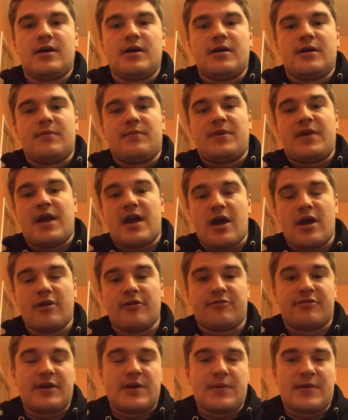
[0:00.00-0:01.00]
But yeah,
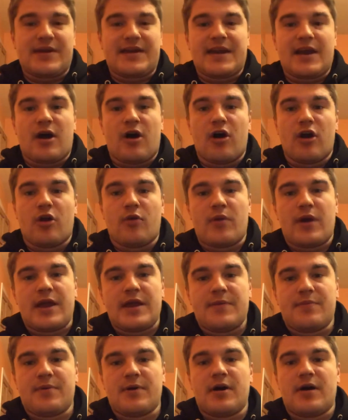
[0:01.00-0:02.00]
hopefully we can get
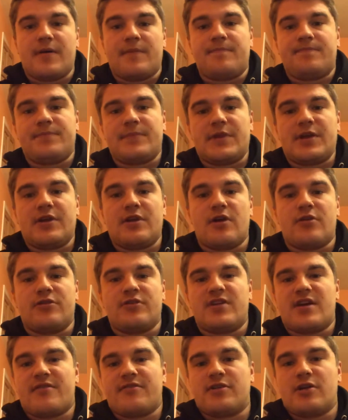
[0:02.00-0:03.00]
Holloway, but you know, you
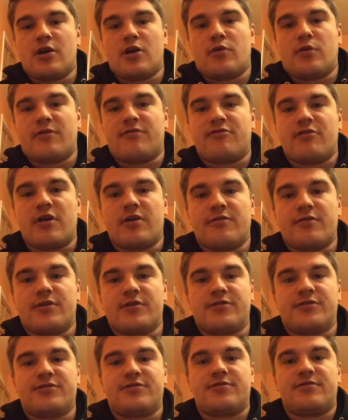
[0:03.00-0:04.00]
never know with
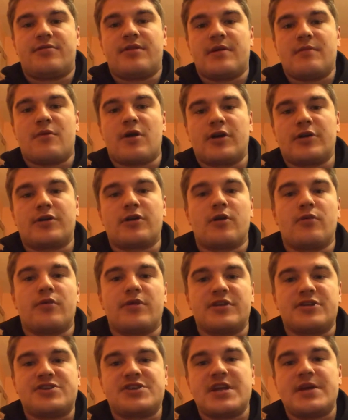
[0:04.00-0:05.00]
Rovers. They might go with
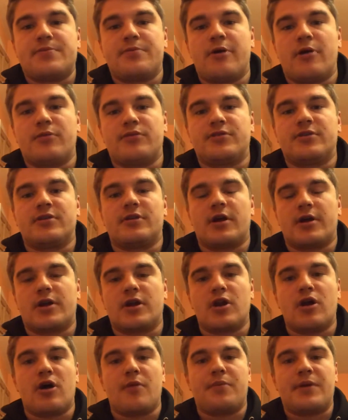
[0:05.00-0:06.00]
a cheap option, like a
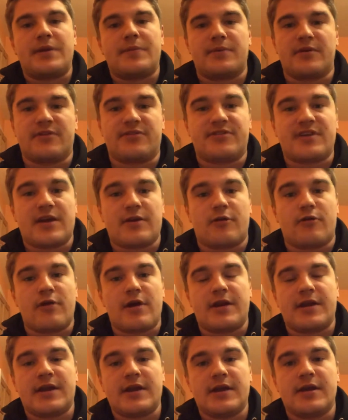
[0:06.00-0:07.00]
lot of people have said
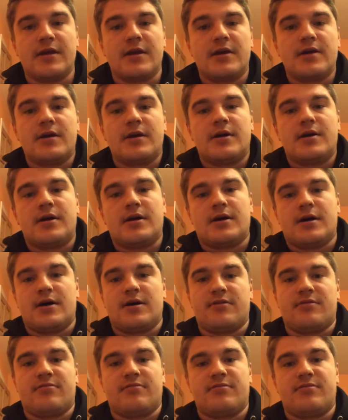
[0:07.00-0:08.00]
already.
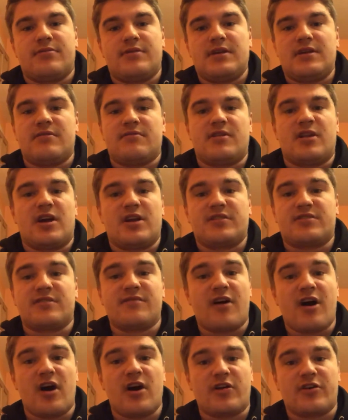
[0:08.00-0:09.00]
Likes of
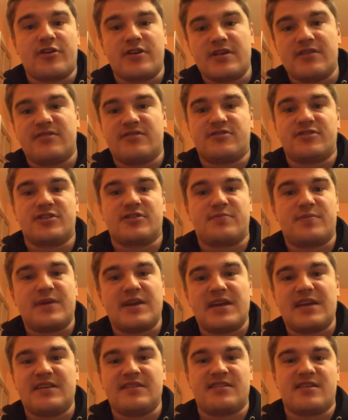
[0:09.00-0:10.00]
Hargreaves, just be
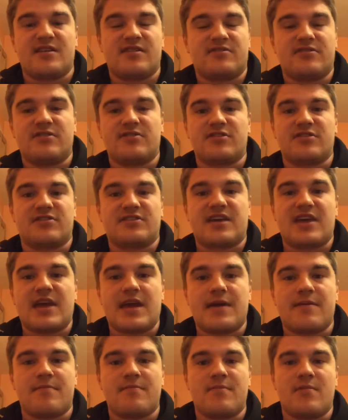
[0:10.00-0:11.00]
easier to just get
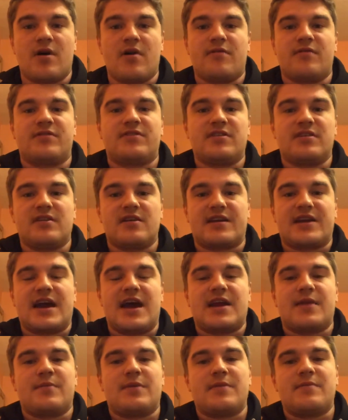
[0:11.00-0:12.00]
him. Obviously,
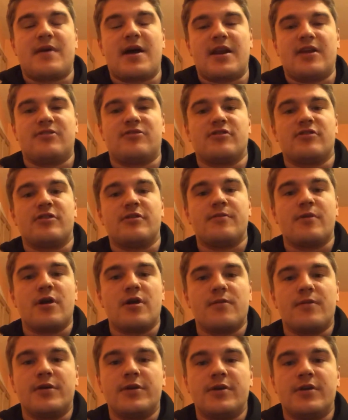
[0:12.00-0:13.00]
academy manager at the
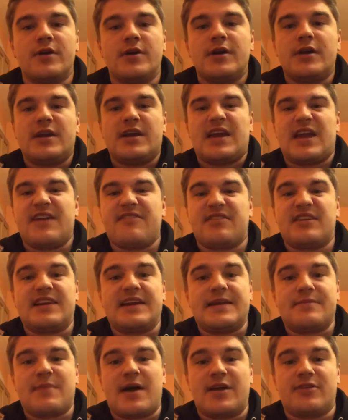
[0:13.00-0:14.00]
moment. Even
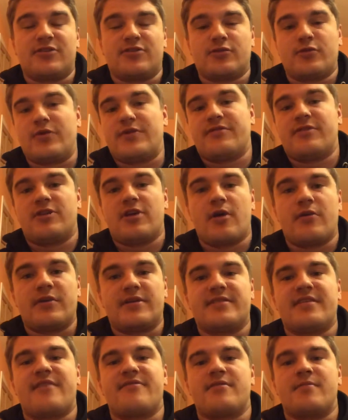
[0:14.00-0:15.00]
Lee Mansell, even though
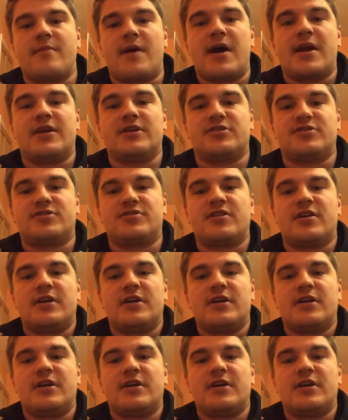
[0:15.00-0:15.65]
he's never managed.